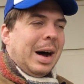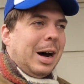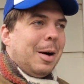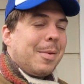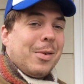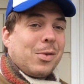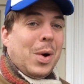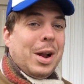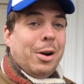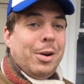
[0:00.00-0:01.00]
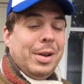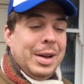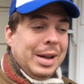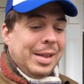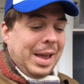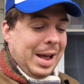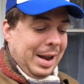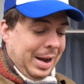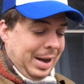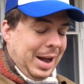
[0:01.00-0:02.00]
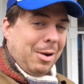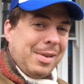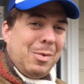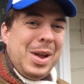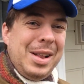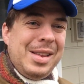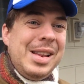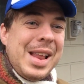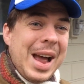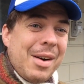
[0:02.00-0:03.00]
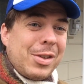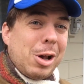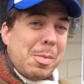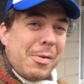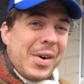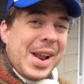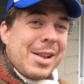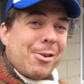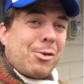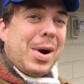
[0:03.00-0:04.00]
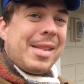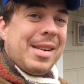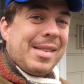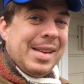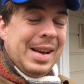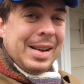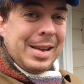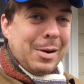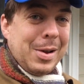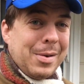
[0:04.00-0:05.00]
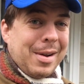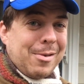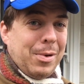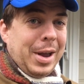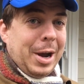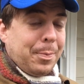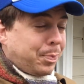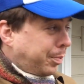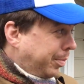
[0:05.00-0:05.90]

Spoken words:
So it's quite hard to get housing. We didn't have the global financial crisis down here in Australia.